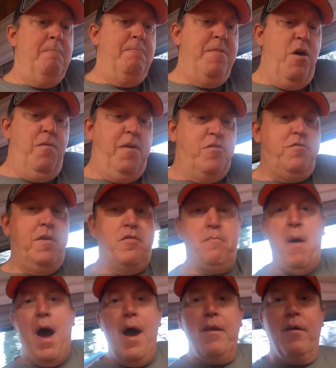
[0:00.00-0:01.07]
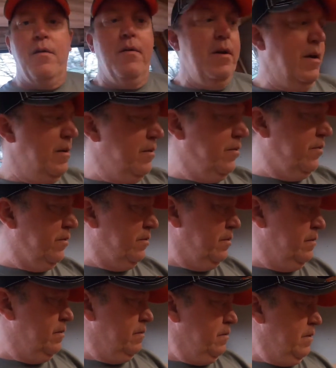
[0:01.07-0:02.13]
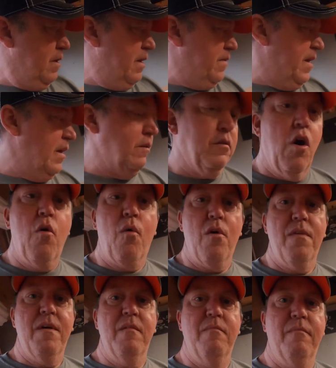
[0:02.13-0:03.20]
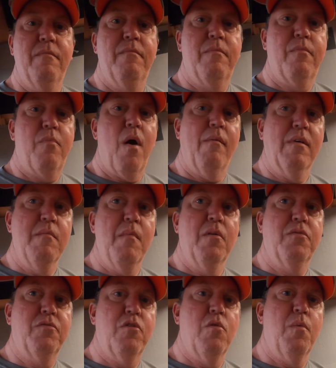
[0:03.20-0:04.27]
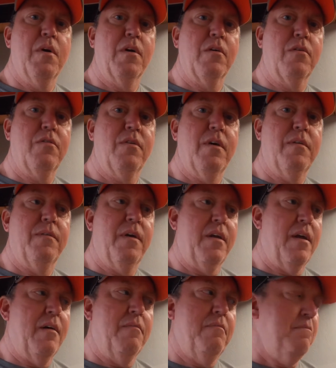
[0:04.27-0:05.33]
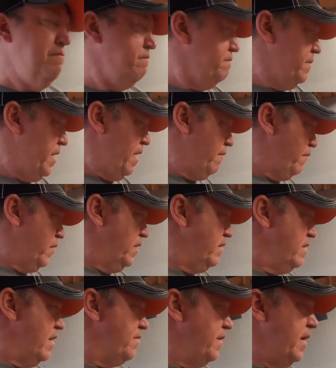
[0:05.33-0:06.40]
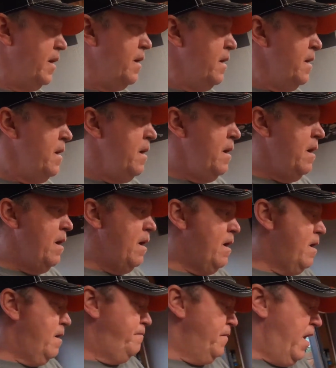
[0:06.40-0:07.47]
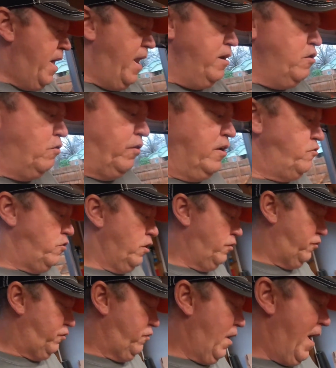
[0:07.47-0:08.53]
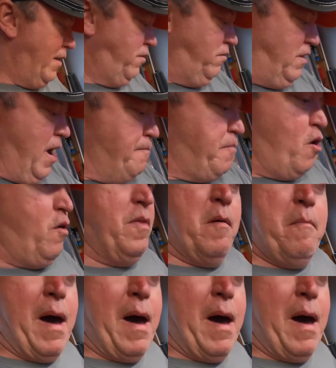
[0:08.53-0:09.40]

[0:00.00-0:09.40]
you know, the Spyder is, I think, lower than probably most 2-wheelers that I've ridden, I think. And I usually I step on the